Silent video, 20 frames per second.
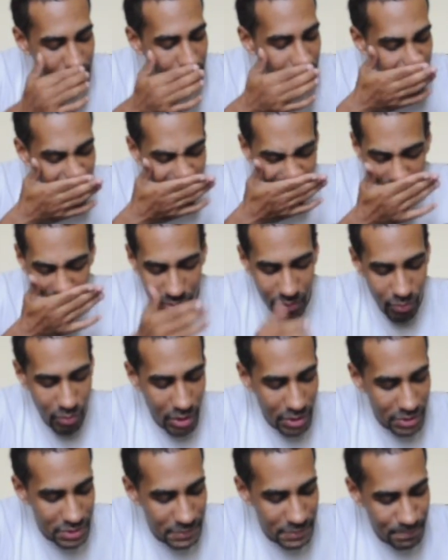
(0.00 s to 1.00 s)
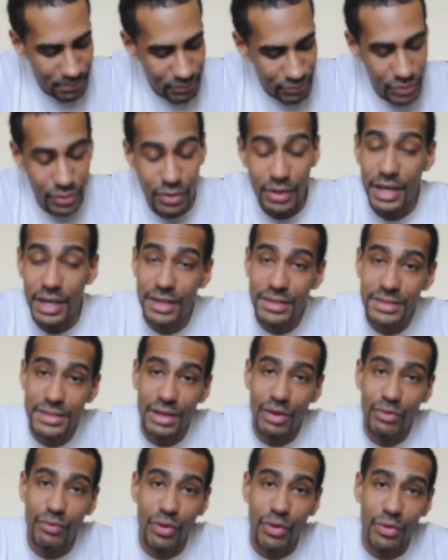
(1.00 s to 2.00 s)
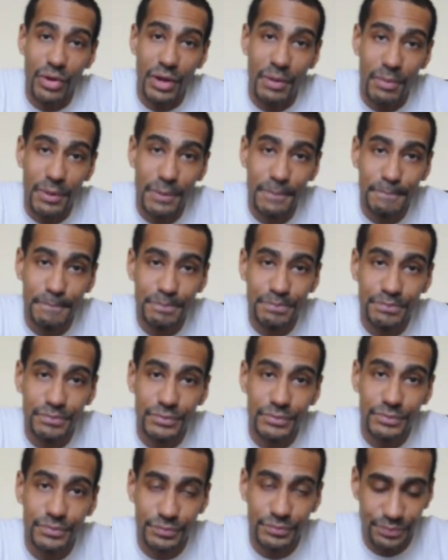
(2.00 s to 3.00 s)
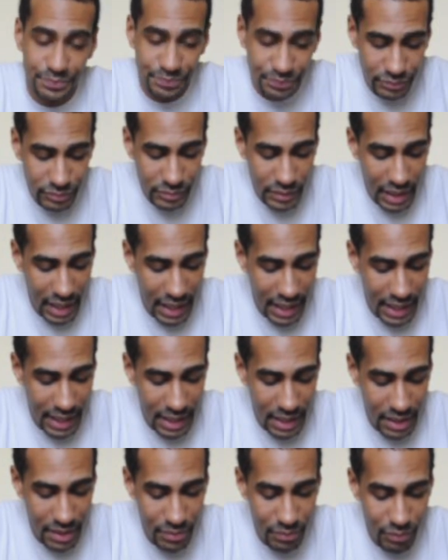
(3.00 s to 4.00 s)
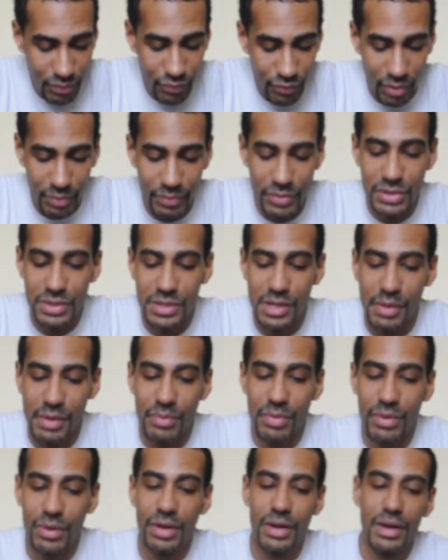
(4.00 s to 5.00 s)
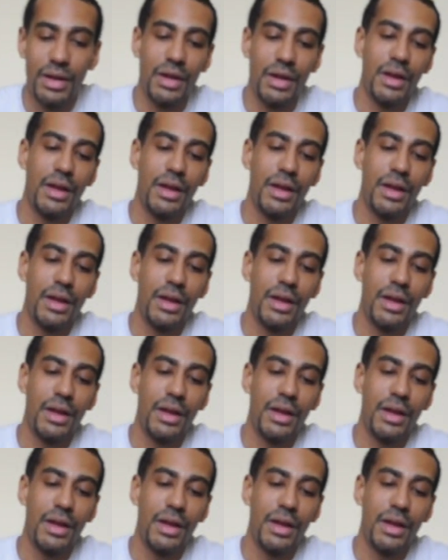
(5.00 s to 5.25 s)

This is how it works. You get a cell phone number, and from this number,